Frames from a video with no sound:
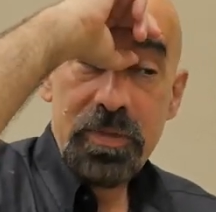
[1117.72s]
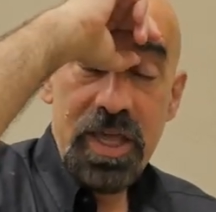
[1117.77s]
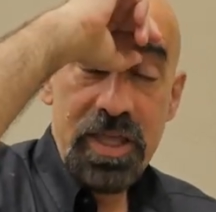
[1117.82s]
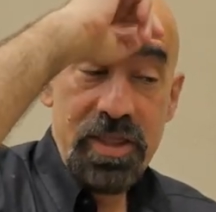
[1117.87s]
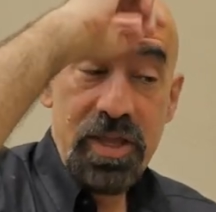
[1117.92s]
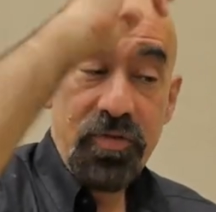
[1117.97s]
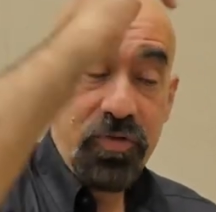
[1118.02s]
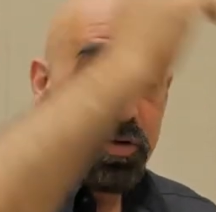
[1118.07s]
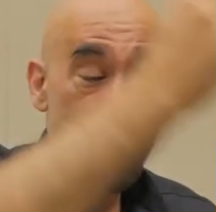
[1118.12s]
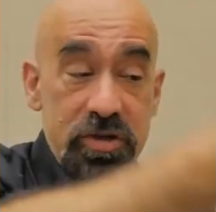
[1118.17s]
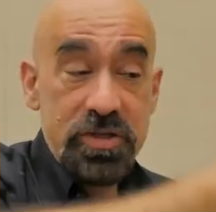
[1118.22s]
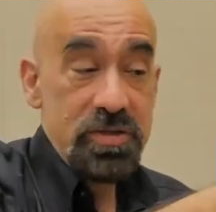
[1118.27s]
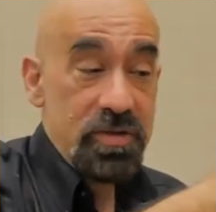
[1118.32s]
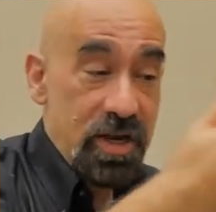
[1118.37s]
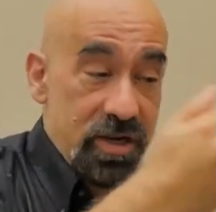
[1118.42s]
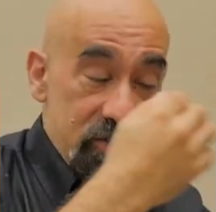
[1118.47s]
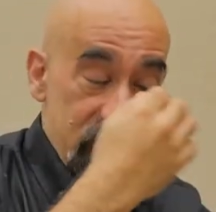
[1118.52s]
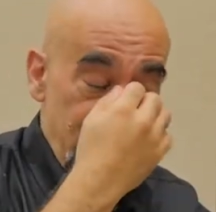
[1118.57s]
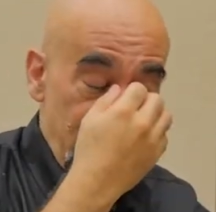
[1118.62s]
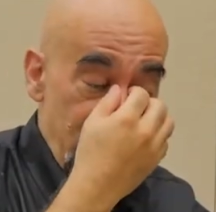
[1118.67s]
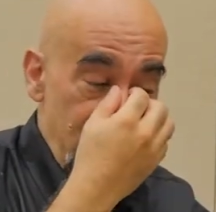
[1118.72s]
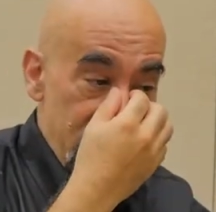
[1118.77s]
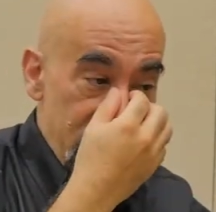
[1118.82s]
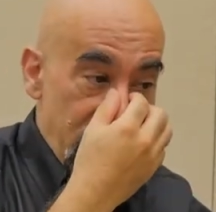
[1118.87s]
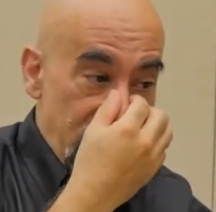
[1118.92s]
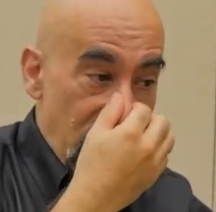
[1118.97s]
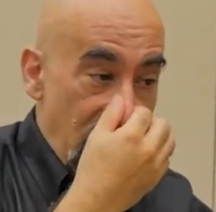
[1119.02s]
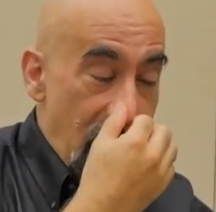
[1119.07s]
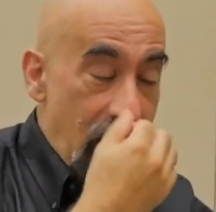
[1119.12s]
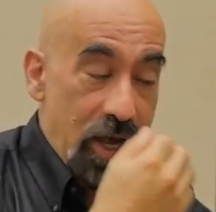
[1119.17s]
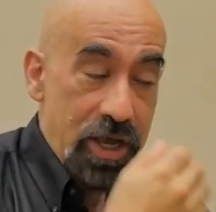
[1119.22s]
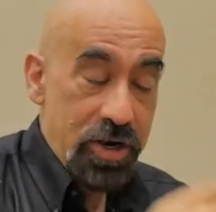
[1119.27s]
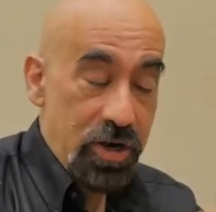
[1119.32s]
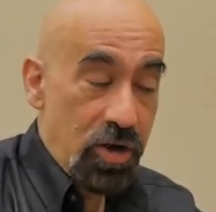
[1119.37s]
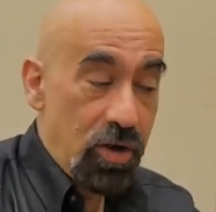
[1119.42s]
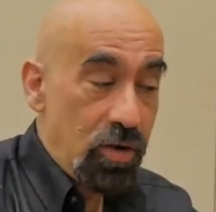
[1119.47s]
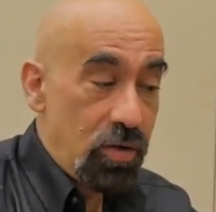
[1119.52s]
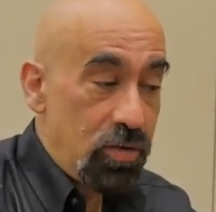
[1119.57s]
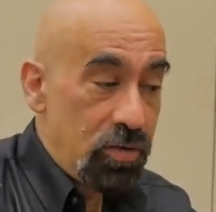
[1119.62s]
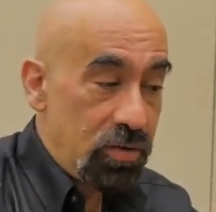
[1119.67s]
And then of course you actually find a rock and a
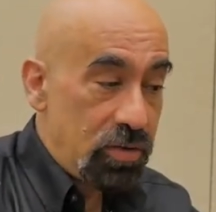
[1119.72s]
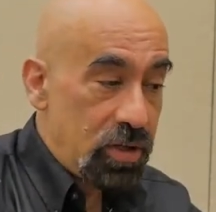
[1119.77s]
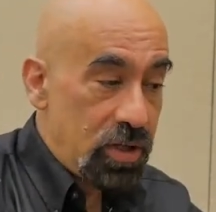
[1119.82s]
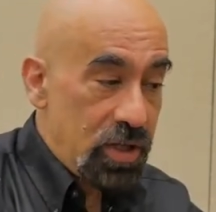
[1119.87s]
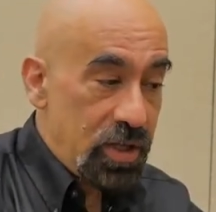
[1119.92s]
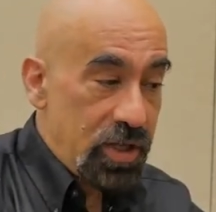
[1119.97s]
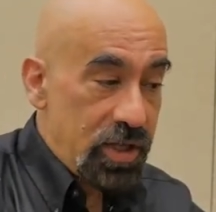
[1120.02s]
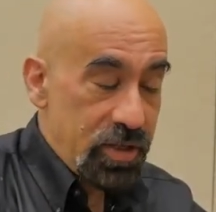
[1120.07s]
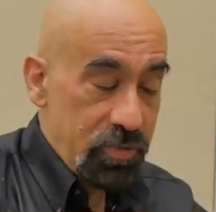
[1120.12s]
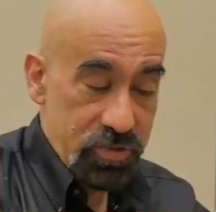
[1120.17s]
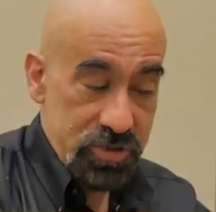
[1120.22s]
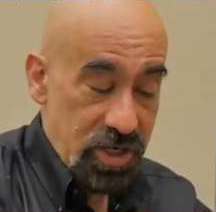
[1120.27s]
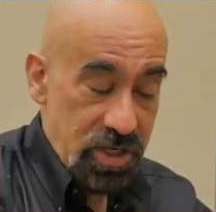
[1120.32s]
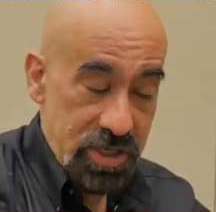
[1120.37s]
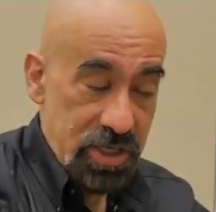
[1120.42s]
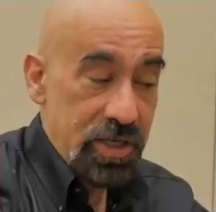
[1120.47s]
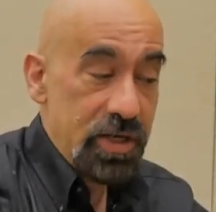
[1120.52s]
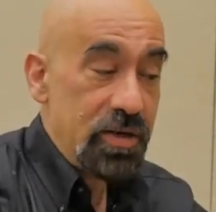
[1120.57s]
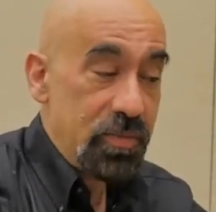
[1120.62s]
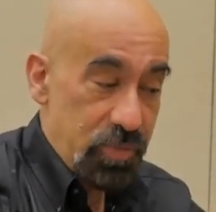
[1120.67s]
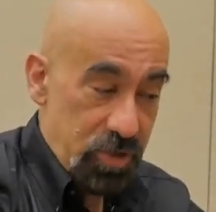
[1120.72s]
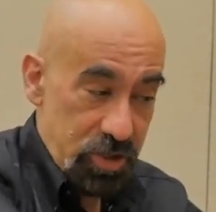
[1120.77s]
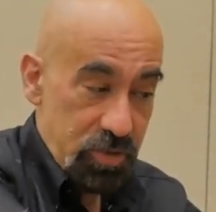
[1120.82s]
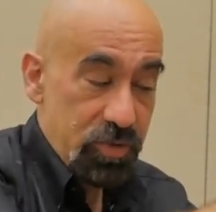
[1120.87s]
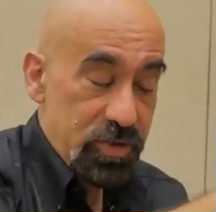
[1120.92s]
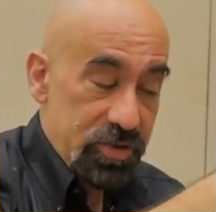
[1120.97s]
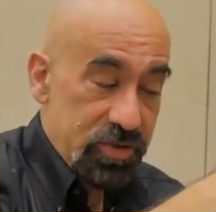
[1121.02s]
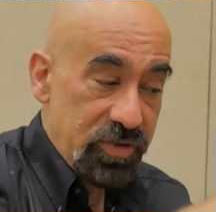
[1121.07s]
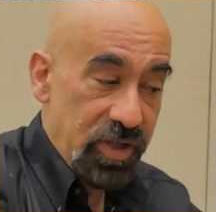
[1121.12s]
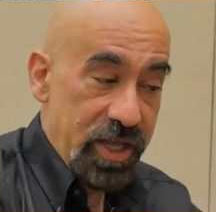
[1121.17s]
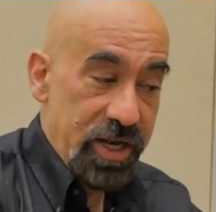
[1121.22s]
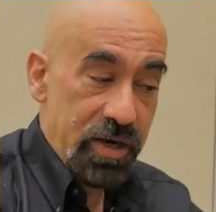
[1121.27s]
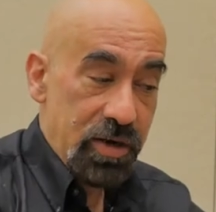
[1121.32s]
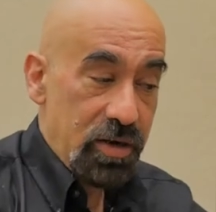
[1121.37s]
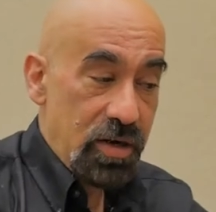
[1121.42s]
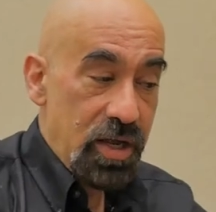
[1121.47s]
hole, which I didn't, but it was later.